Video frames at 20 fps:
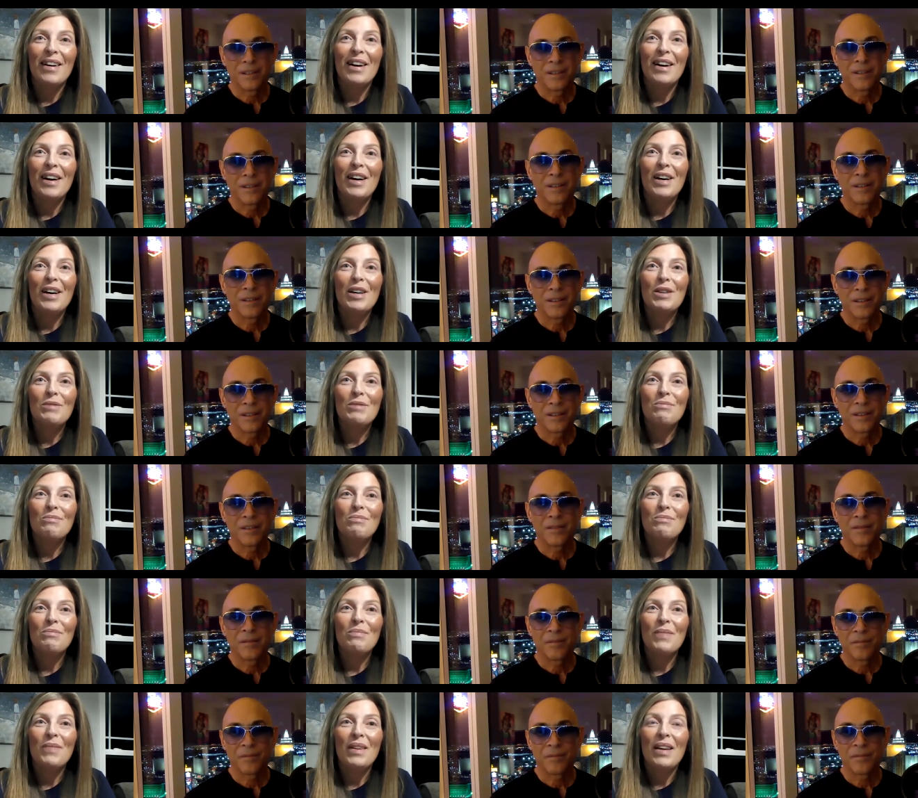
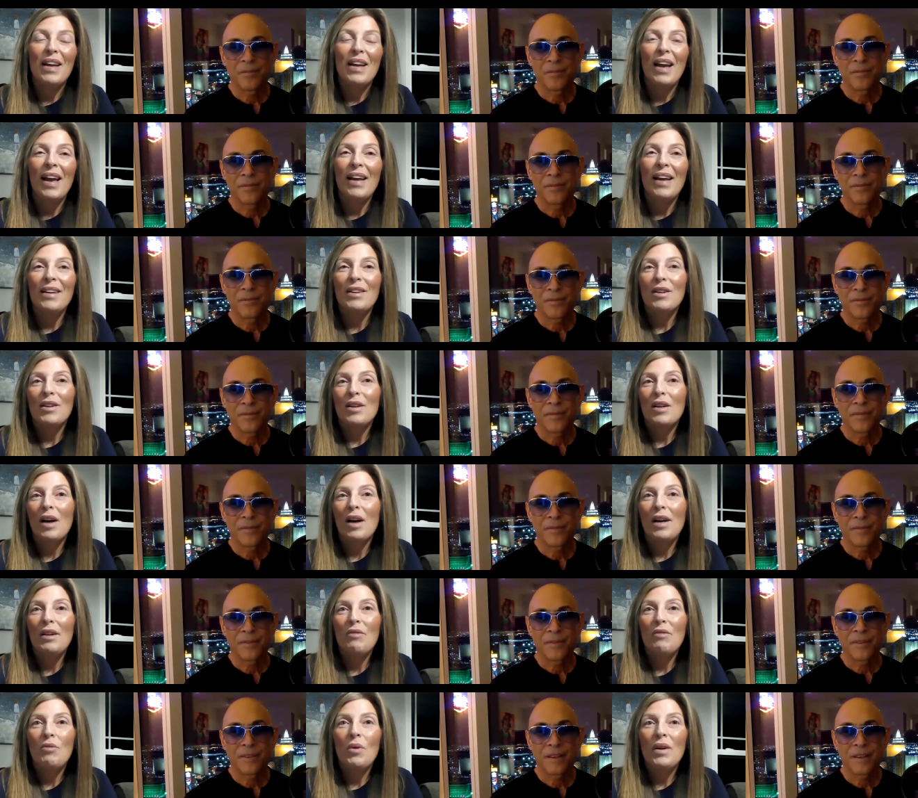Speaker 1: Um, and kind
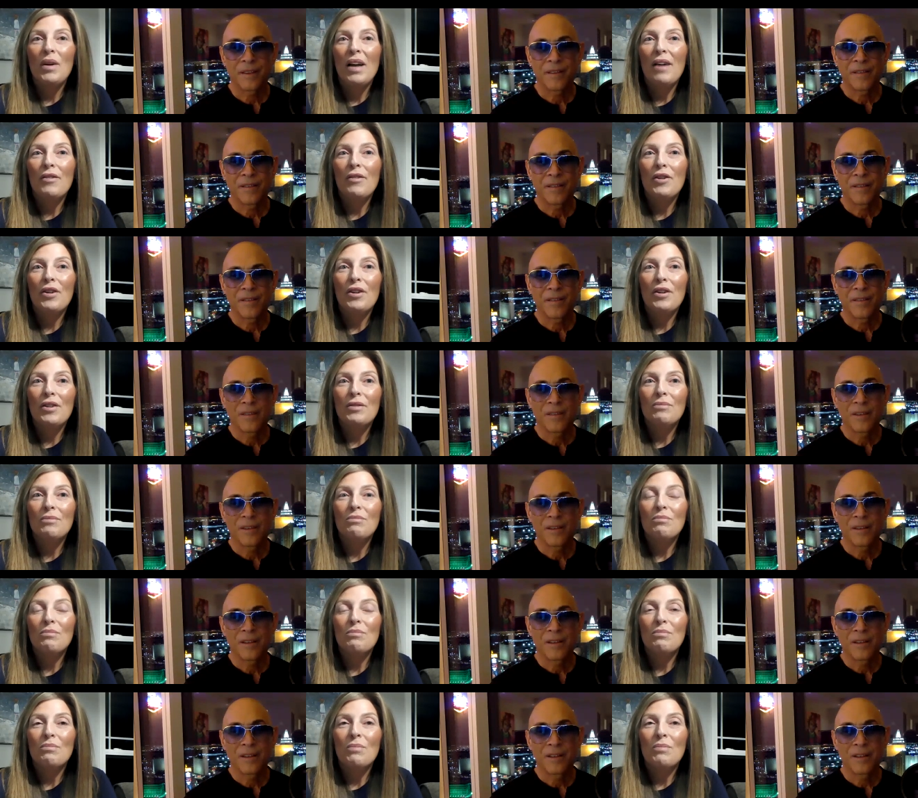of whatever
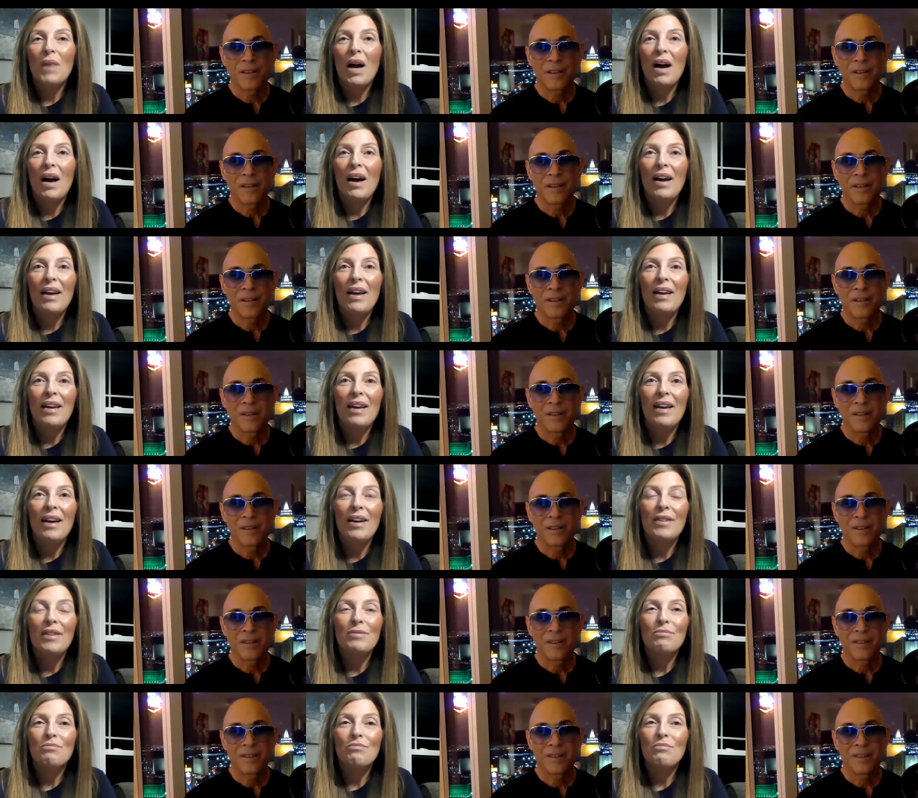I
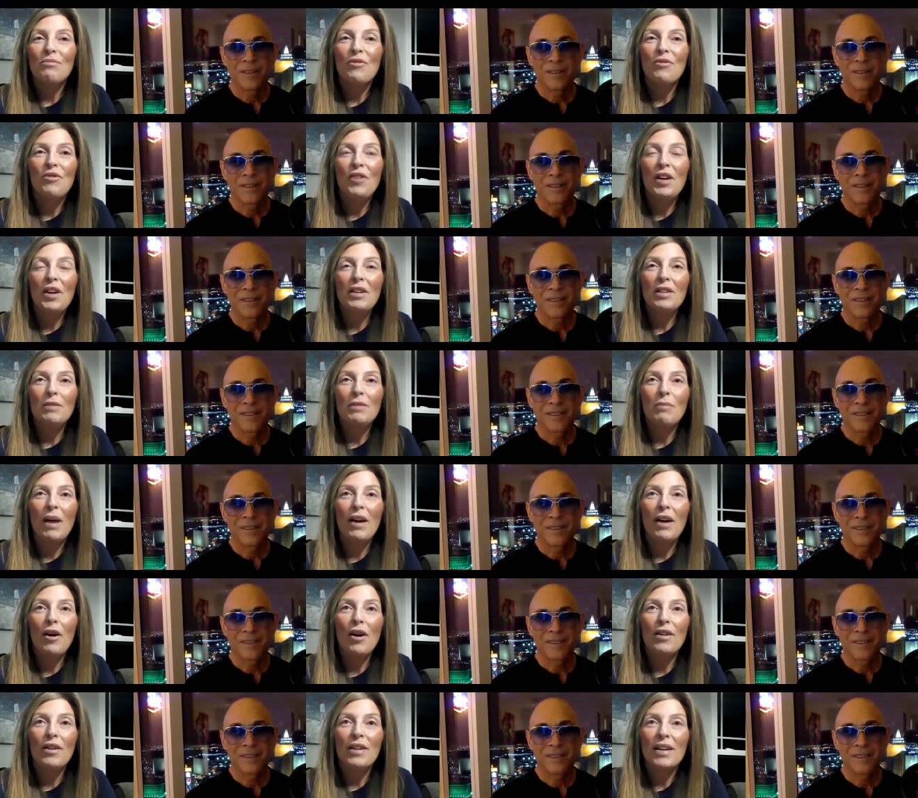feel in my
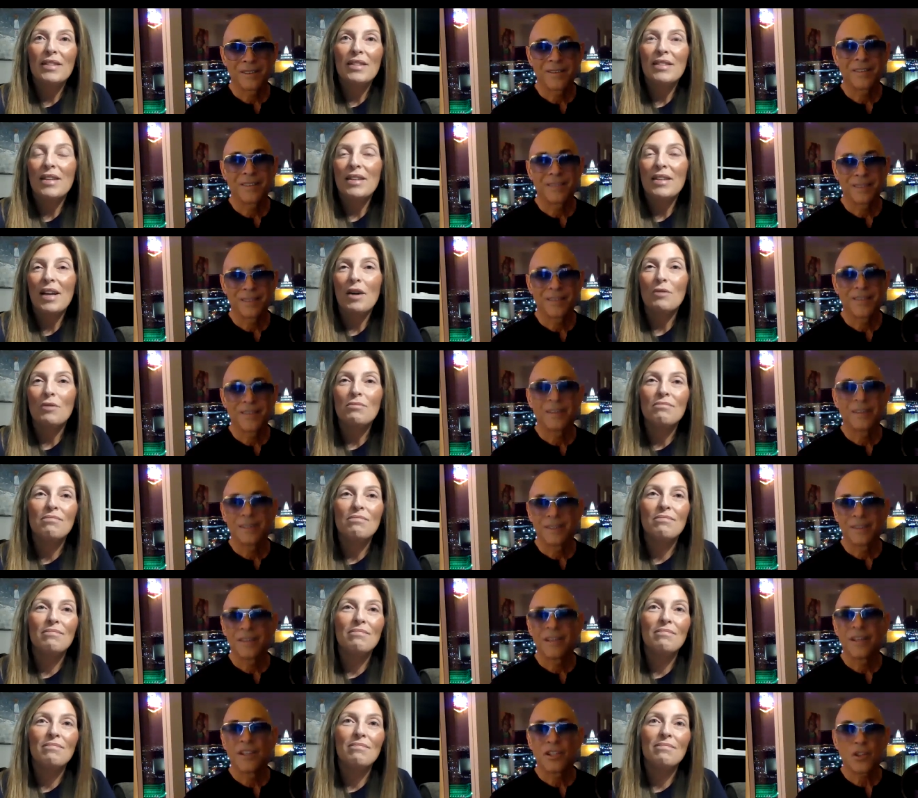heart, I send out.
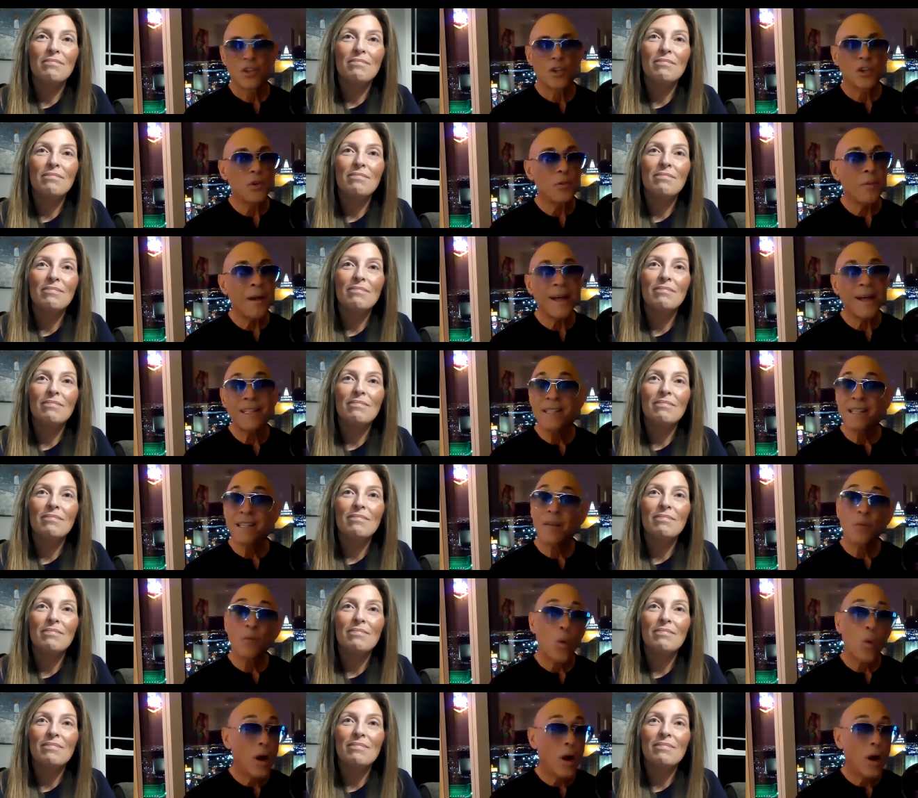
Speaker 2: So you might send